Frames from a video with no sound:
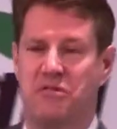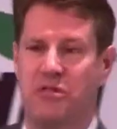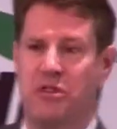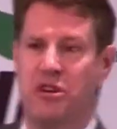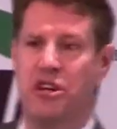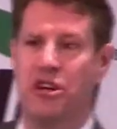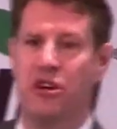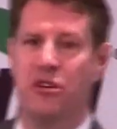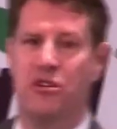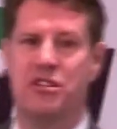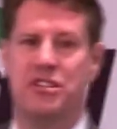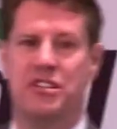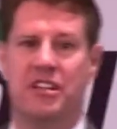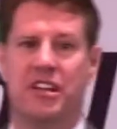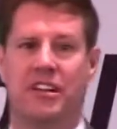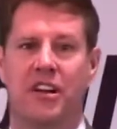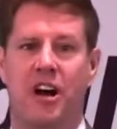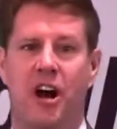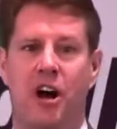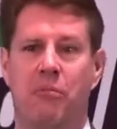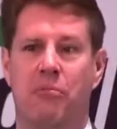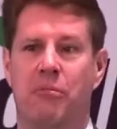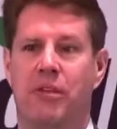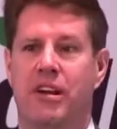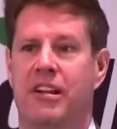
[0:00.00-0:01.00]
for years to
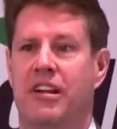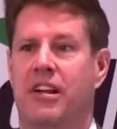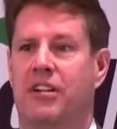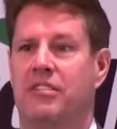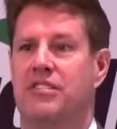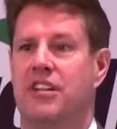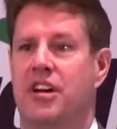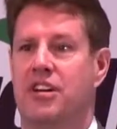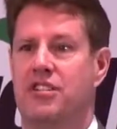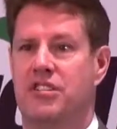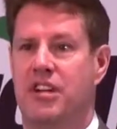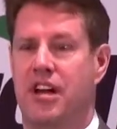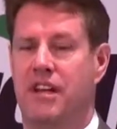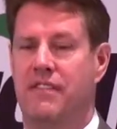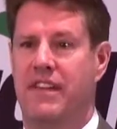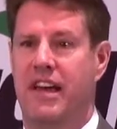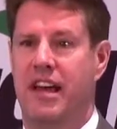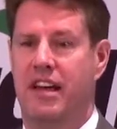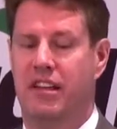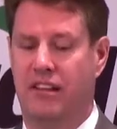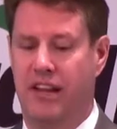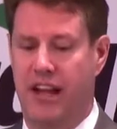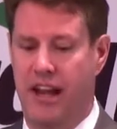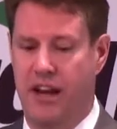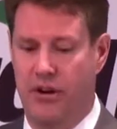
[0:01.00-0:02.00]
come, and I'll touch on
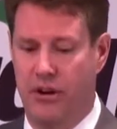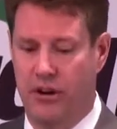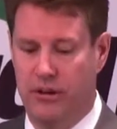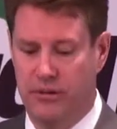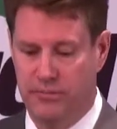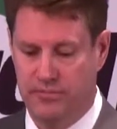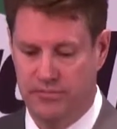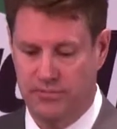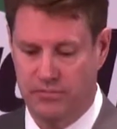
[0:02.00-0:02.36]
that later.